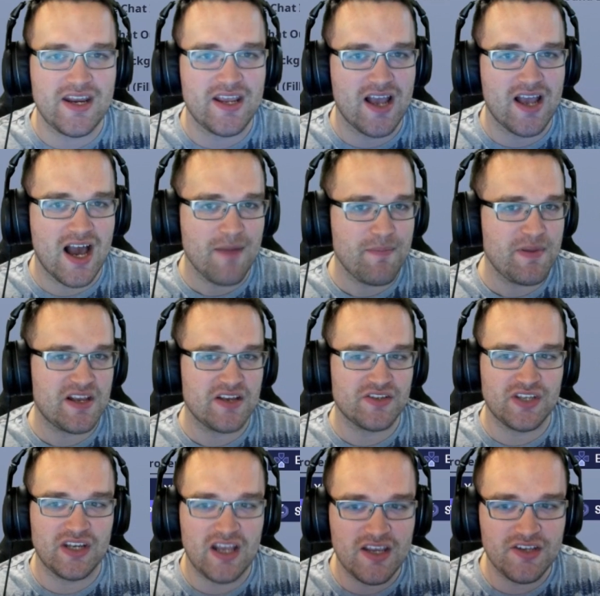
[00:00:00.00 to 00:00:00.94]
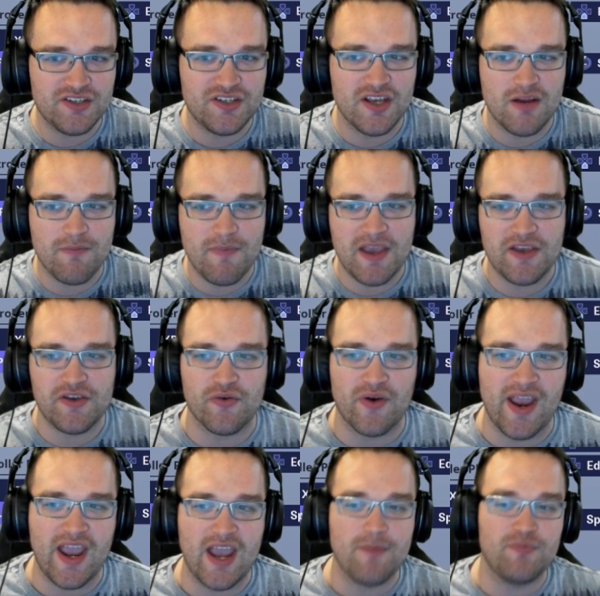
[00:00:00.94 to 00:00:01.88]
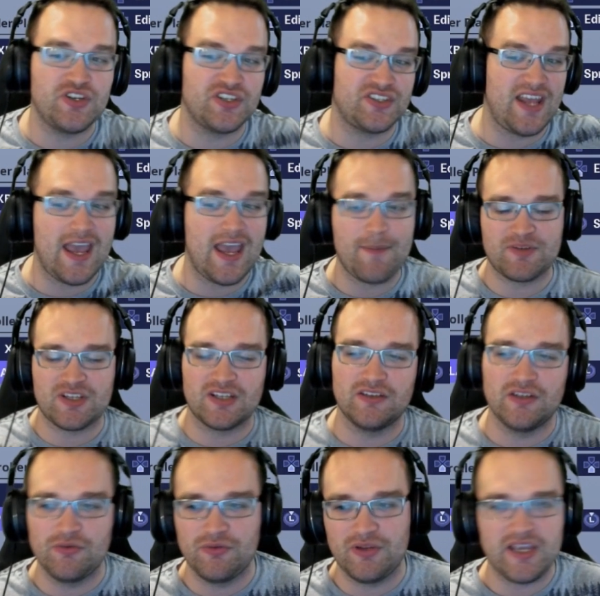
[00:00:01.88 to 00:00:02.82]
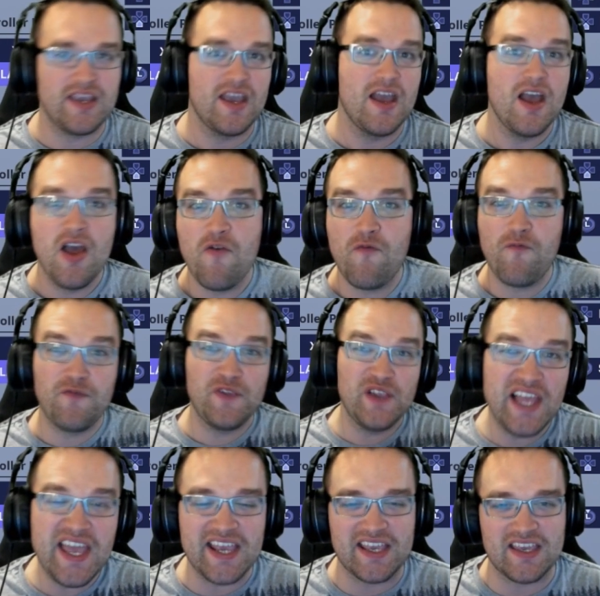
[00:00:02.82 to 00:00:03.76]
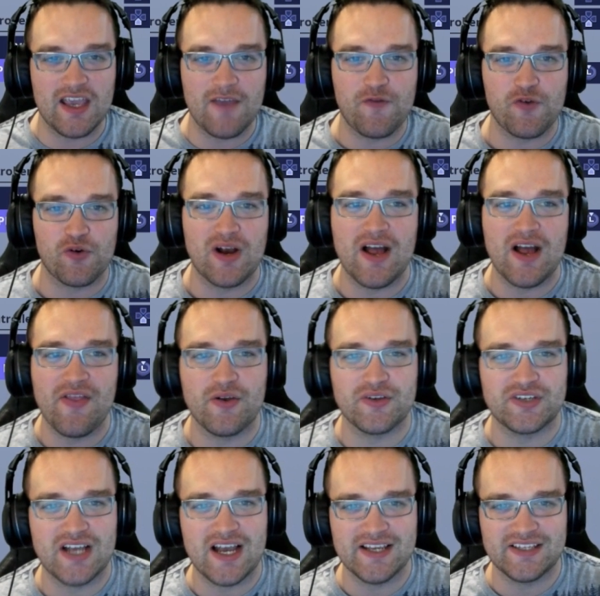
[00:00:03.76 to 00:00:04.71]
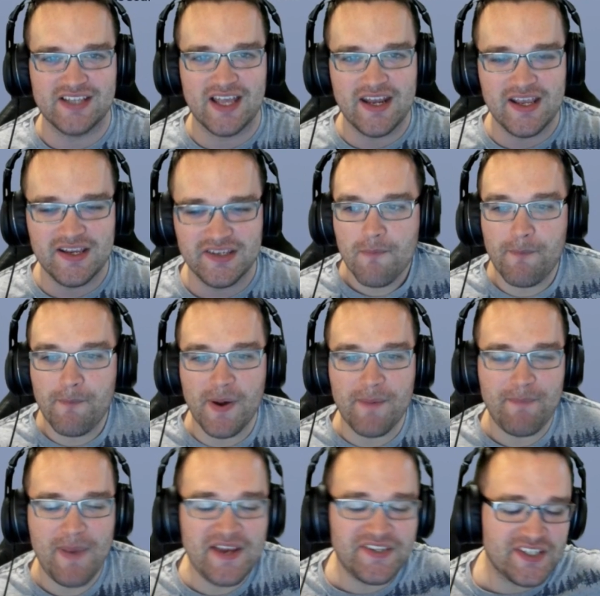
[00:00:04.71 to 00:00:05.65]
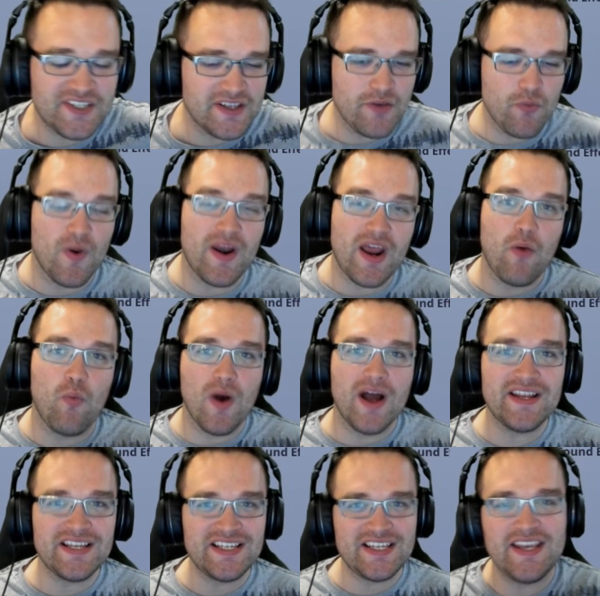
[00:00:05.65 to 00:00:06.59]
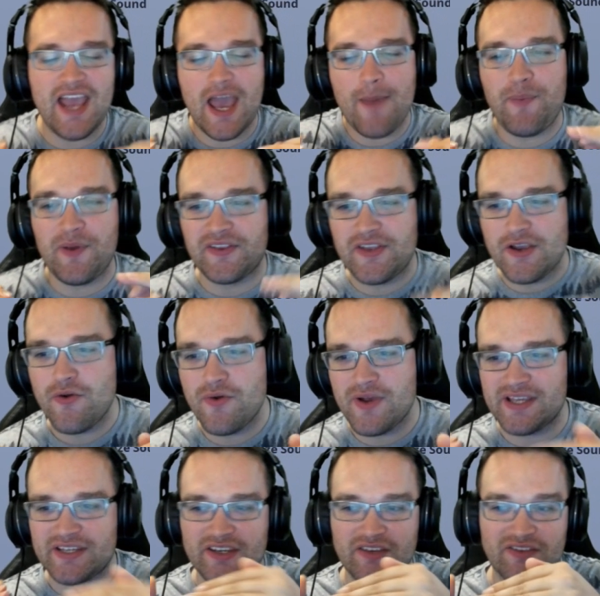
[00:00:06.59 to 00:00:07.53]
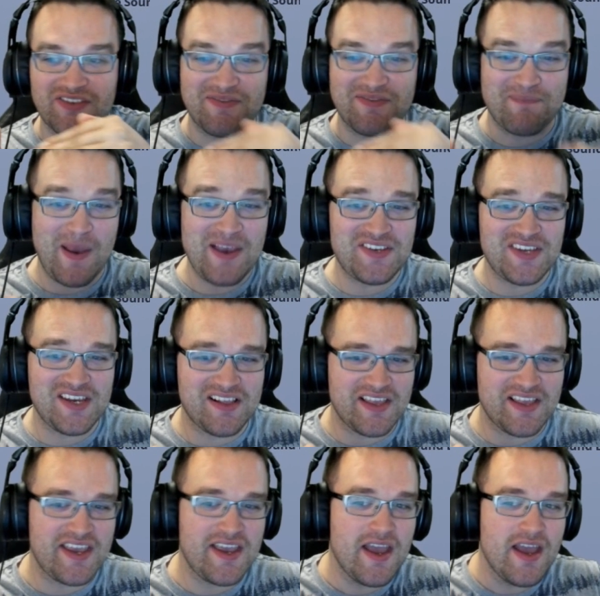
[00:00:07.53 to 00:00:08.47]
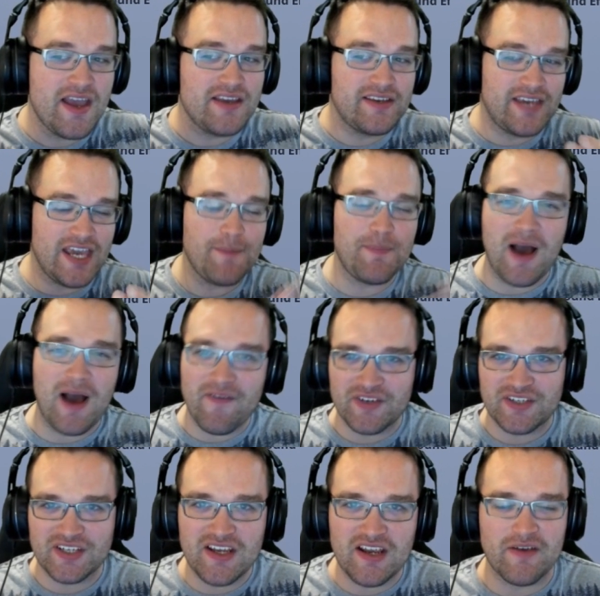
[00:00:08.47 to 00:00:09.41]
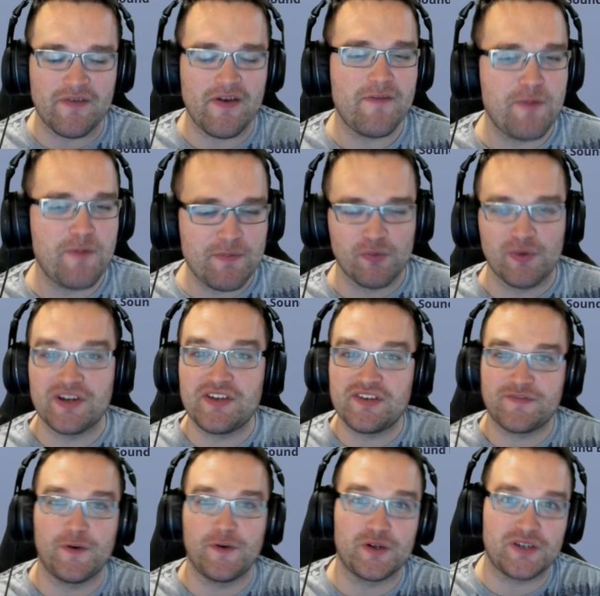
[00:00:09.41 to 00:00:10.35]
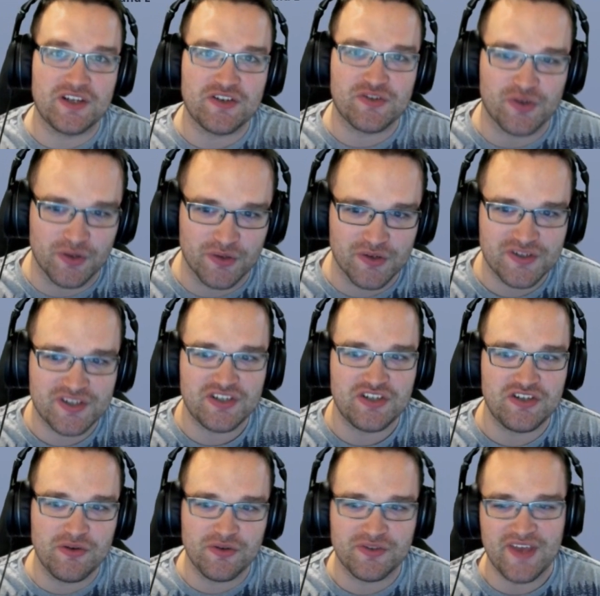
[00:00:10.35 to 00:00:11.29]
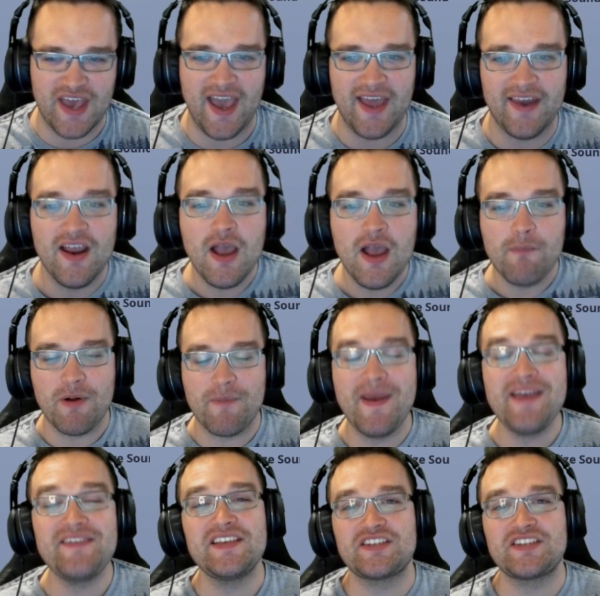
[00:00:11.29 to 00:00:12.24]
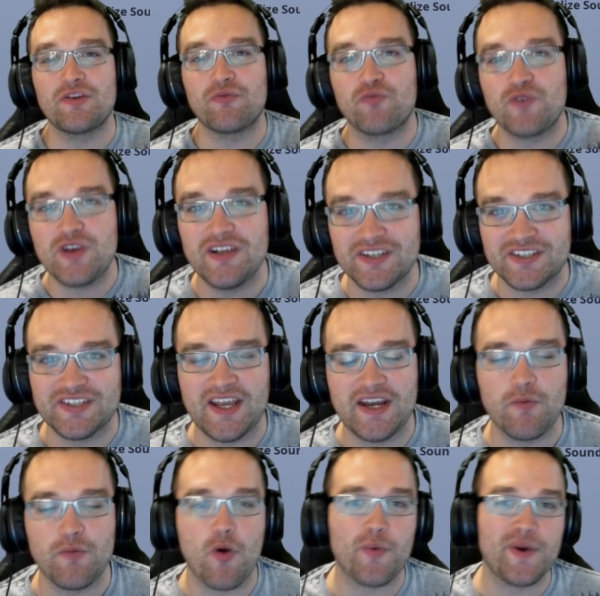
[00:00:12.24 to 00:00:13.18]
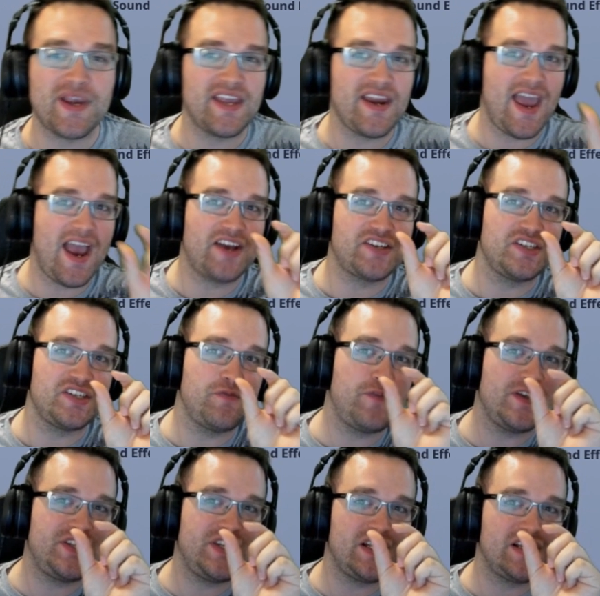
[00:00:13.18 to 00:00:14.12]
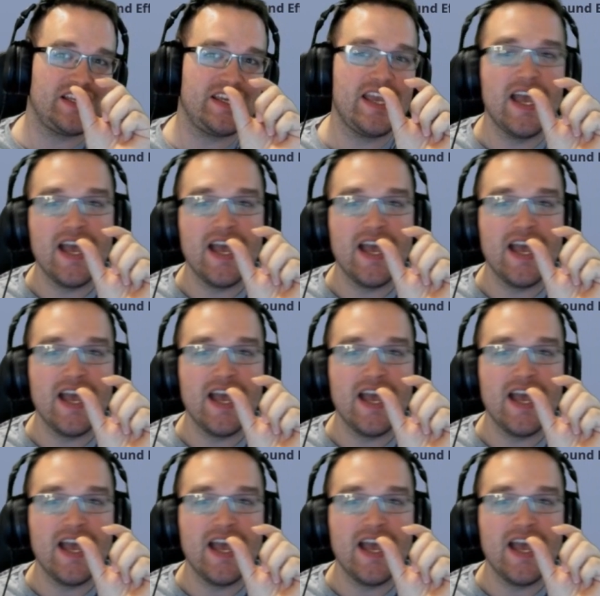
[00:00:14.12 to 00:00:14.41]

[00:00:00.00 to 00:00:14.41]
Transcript: on because it is going to make your aim just absolutely flick if you're on those high settings. But basically what I want to see Epic do is basically keep, obviously, if people want to use foot controllers, use that, but make this a real setting where we can actually physically